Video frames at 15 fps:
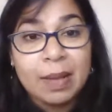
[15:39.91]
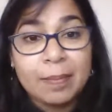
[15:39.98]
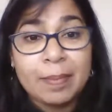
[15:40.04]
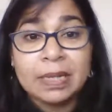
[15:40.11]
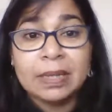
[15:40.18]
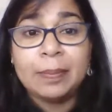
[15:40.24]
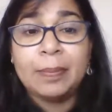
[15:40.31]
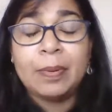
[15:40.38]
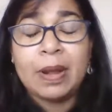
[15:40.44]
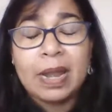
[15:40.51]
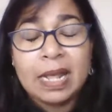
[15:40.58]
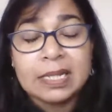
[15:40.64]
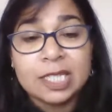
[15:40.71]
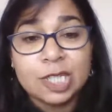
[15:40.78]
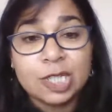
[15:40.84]
but the
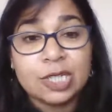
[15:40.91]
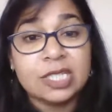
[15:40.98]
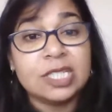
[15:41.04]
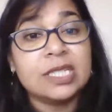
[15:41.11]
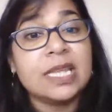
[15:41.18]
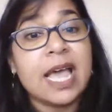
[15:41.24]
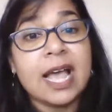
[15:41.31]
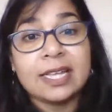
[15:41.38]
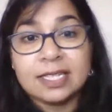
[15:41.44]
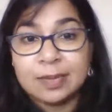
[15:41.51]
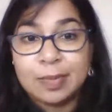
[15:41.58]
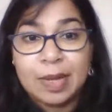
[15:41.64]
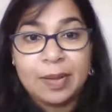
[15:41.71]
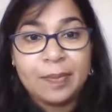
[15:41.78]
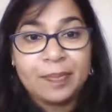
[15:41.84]
pronunciation is just
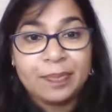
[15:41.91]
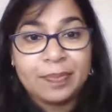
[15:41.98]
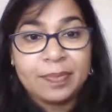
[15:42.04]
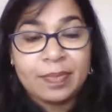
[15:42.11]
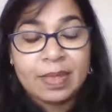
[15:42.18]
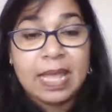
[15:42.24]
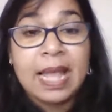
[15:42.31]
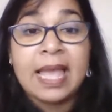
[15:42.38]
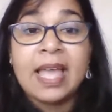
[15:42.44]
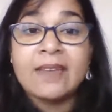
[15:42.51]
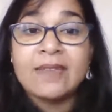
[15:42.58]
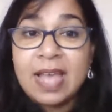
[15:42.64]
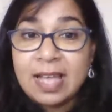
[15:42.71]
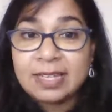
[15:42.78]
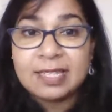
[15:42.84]
asthma. I have
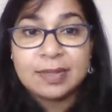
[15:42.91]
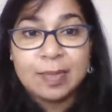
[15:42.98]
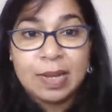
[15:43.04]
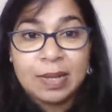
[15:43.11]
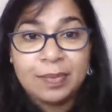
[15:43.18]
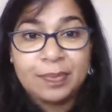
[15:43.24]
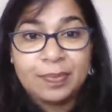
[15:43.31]
asthma.